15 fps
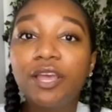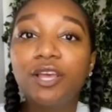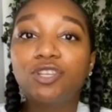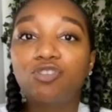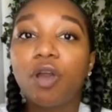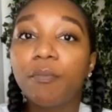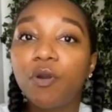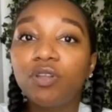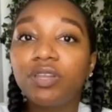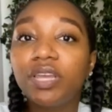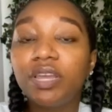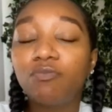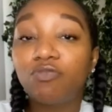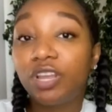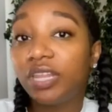So I'm
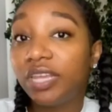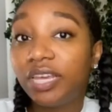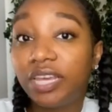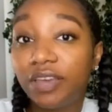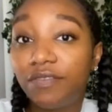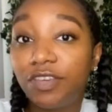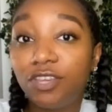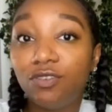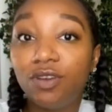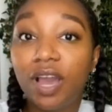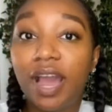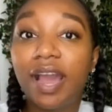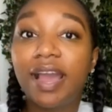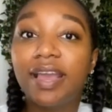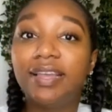only really giving you
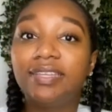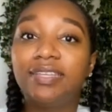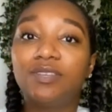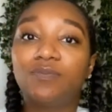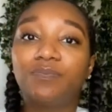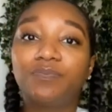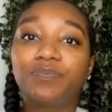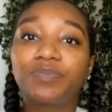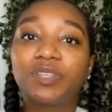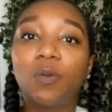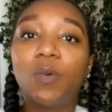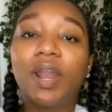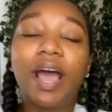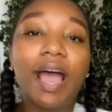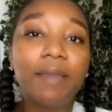guys
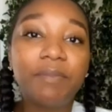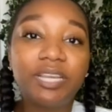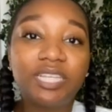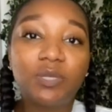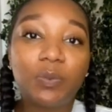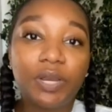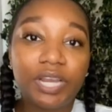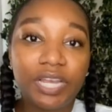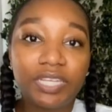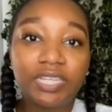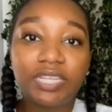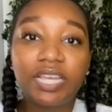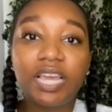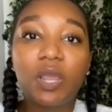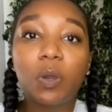what I'm
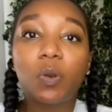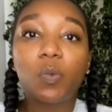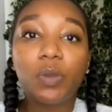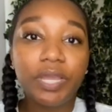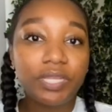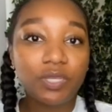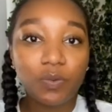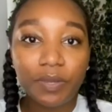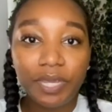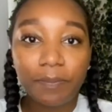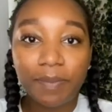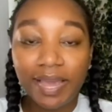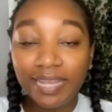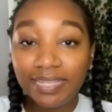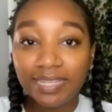experiencing on a week-to-week
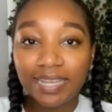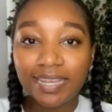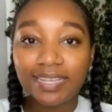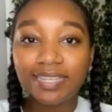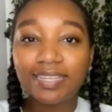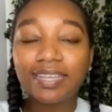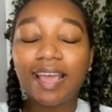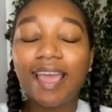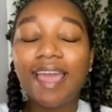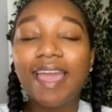basis.